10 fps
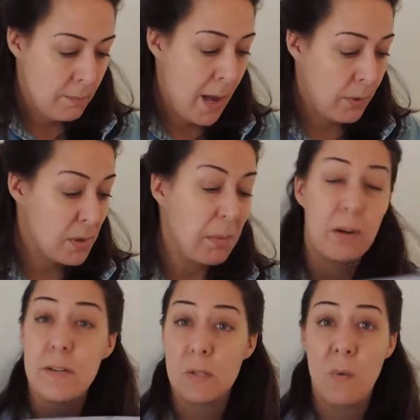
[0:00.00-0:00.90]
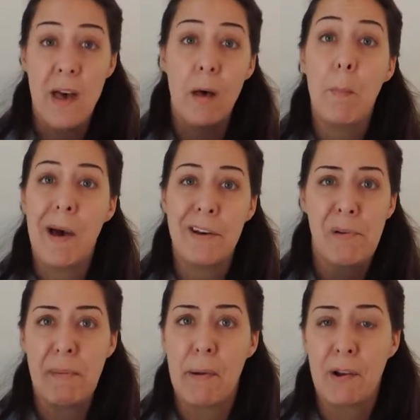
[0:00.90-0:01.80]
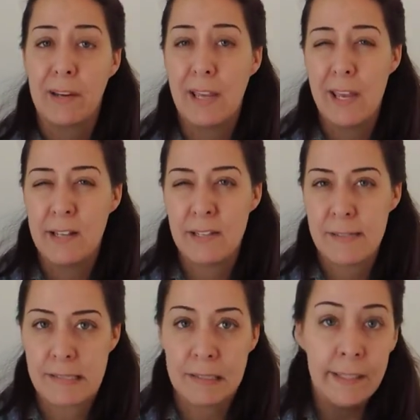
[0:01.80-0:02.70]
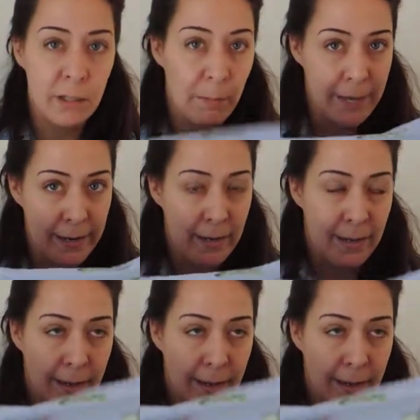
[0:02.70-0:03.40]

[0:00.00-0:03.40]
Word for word: Pottery Barn does well. Pottery Barn Kids does a little bit